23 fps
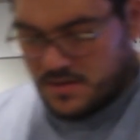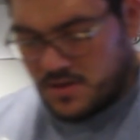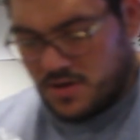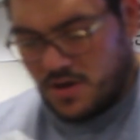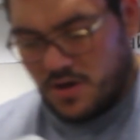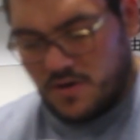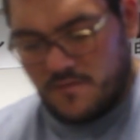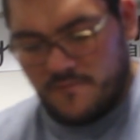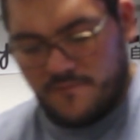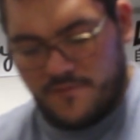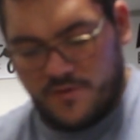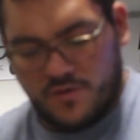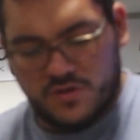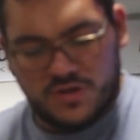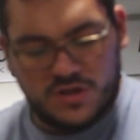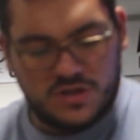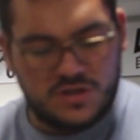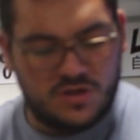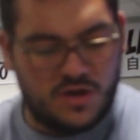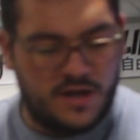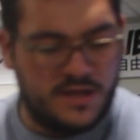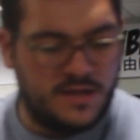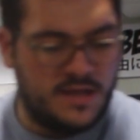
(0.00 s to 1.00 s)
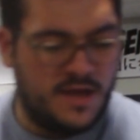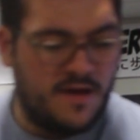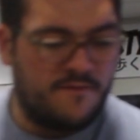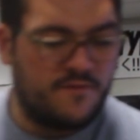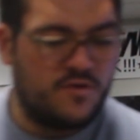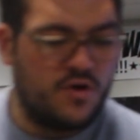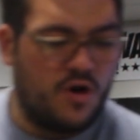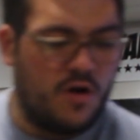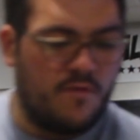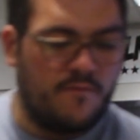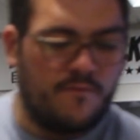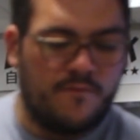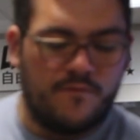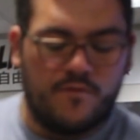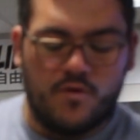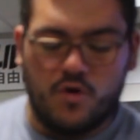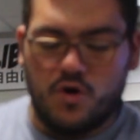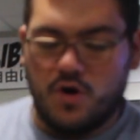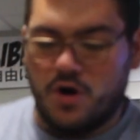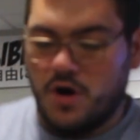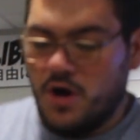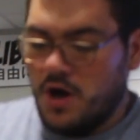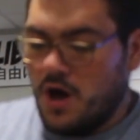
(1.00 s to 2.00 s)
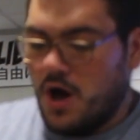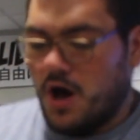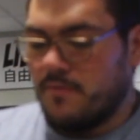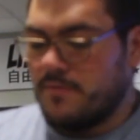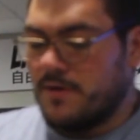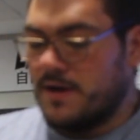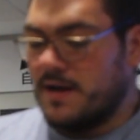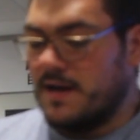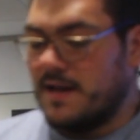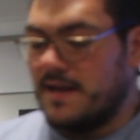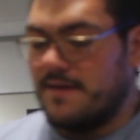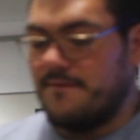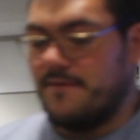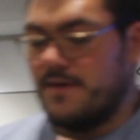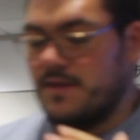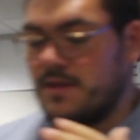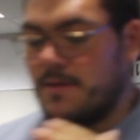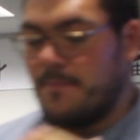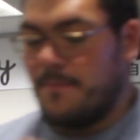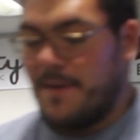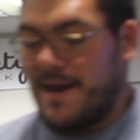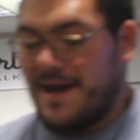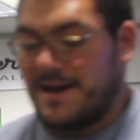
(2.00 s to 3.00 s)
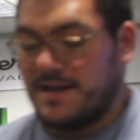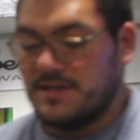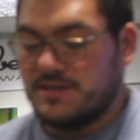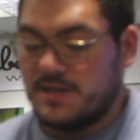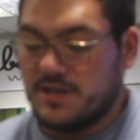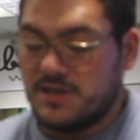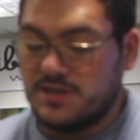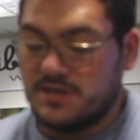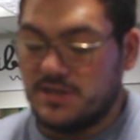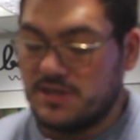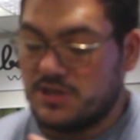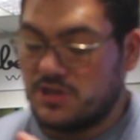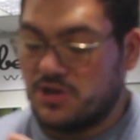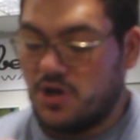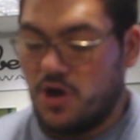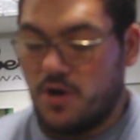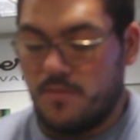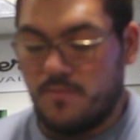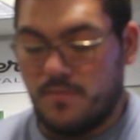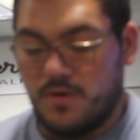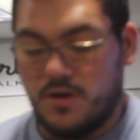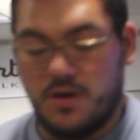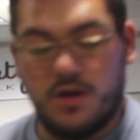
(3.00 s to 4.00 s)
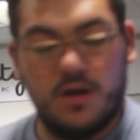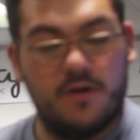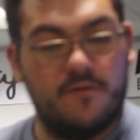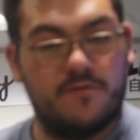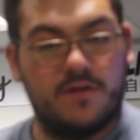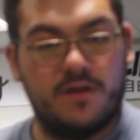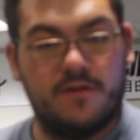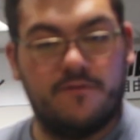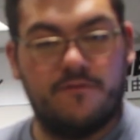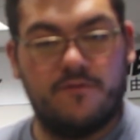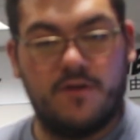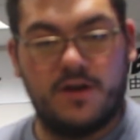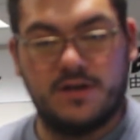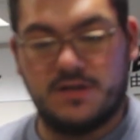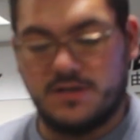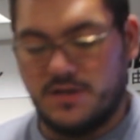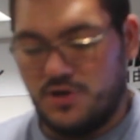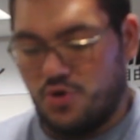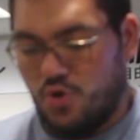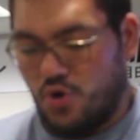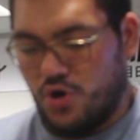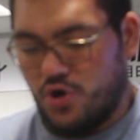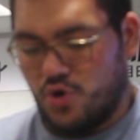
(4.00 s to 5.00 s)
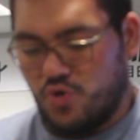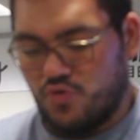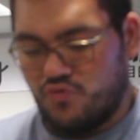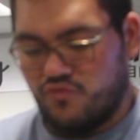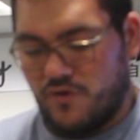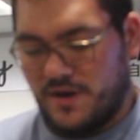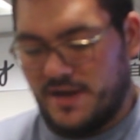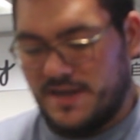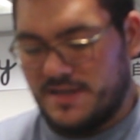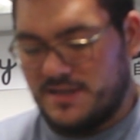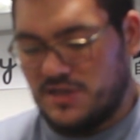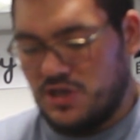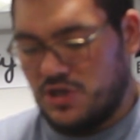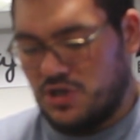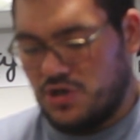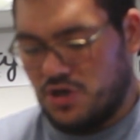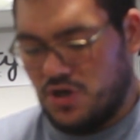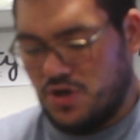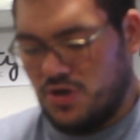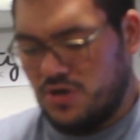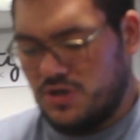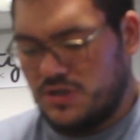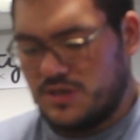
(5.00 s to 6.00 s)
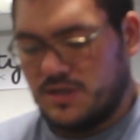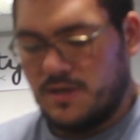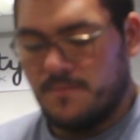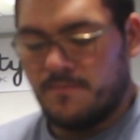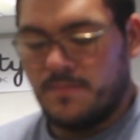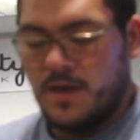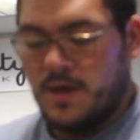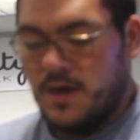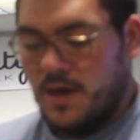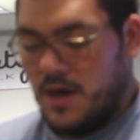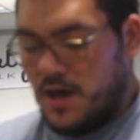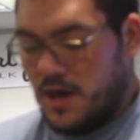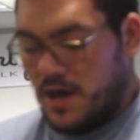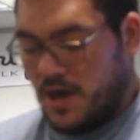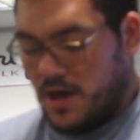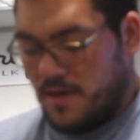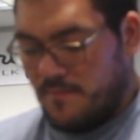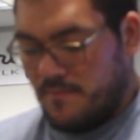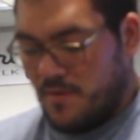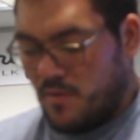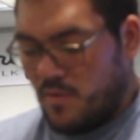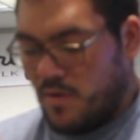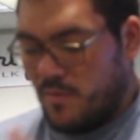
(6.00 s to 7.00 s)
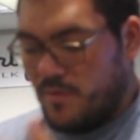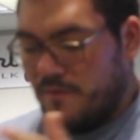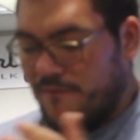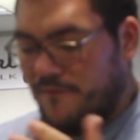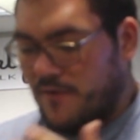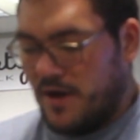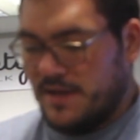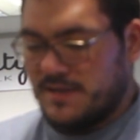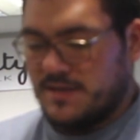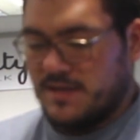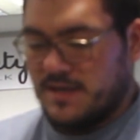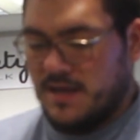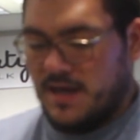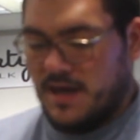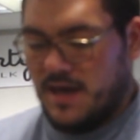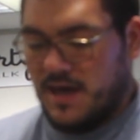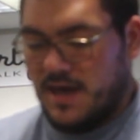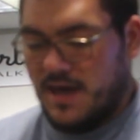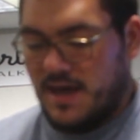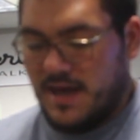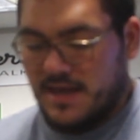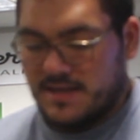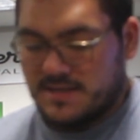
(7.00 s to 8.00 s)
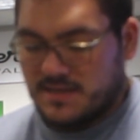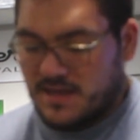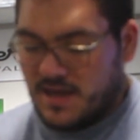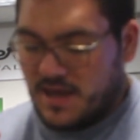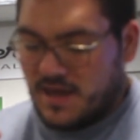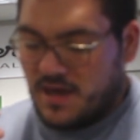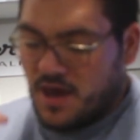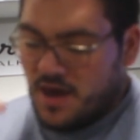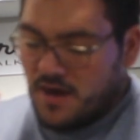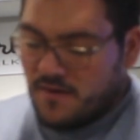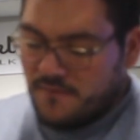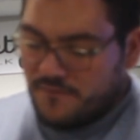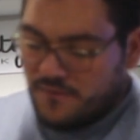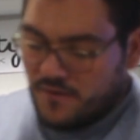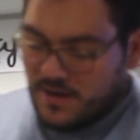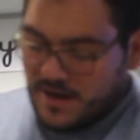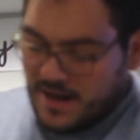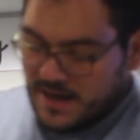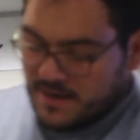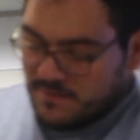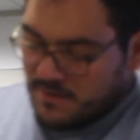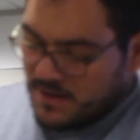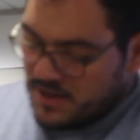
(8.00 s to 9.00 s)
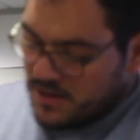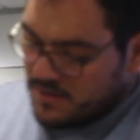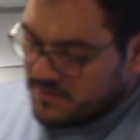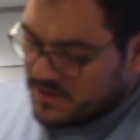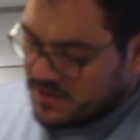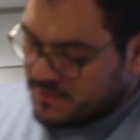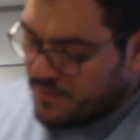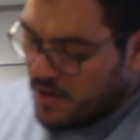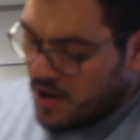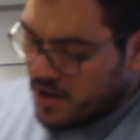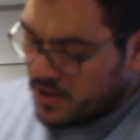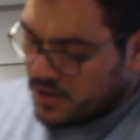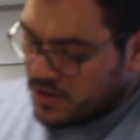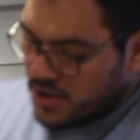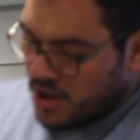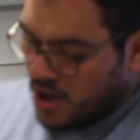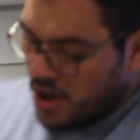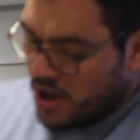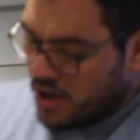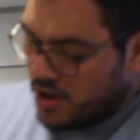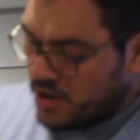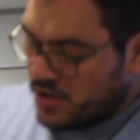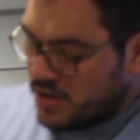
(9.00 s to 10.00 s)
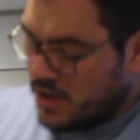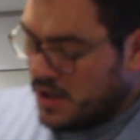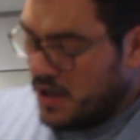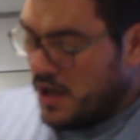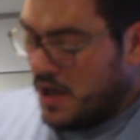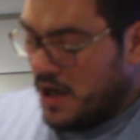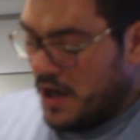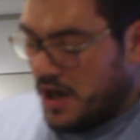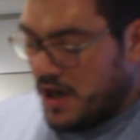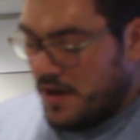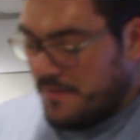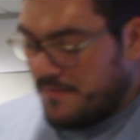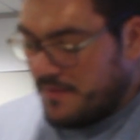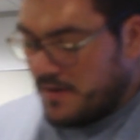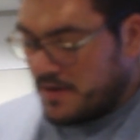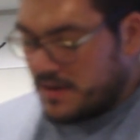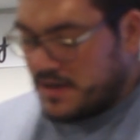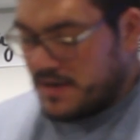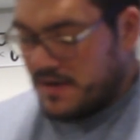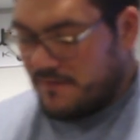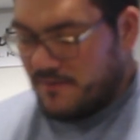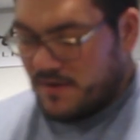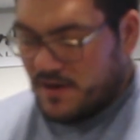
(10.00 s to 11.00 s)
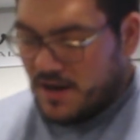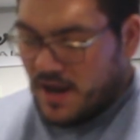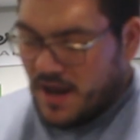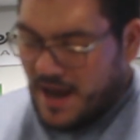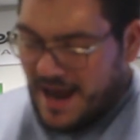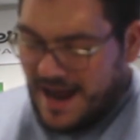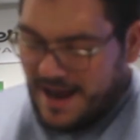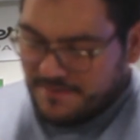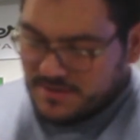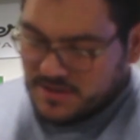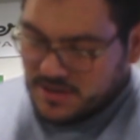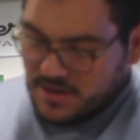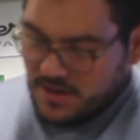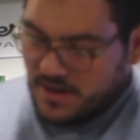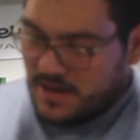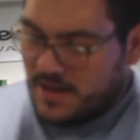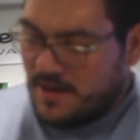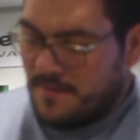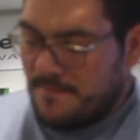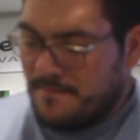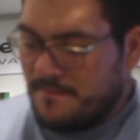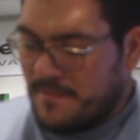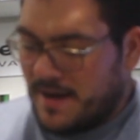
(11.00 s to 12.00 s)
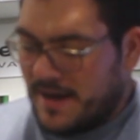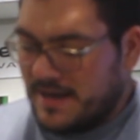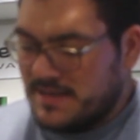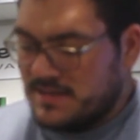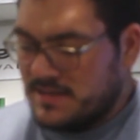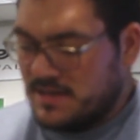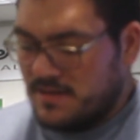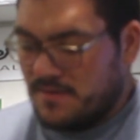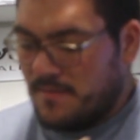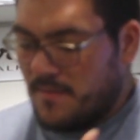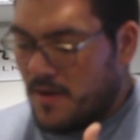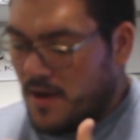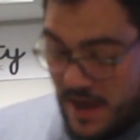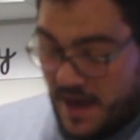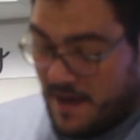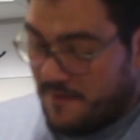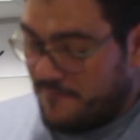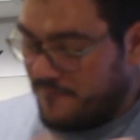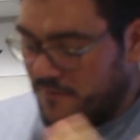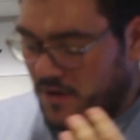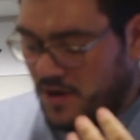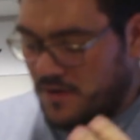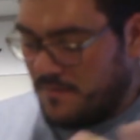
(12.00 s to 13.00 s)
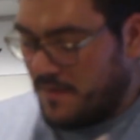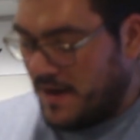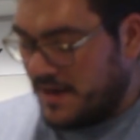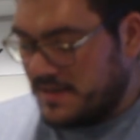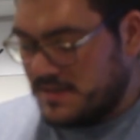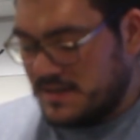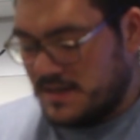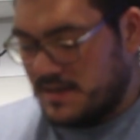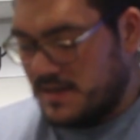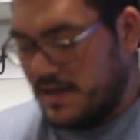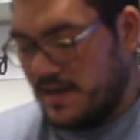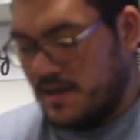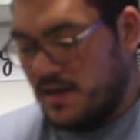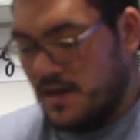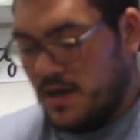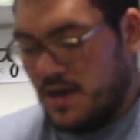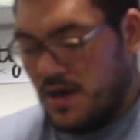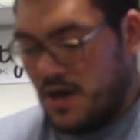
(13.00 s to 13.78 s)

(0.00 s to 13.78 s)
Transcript: The cone filter design they've gone for. I'm going to leave it in the packaging because it's come lovely, freshly oiled, ready to use. But what we're finding here is a full aluminium spun cone, giving absolutely amazing airflow basically.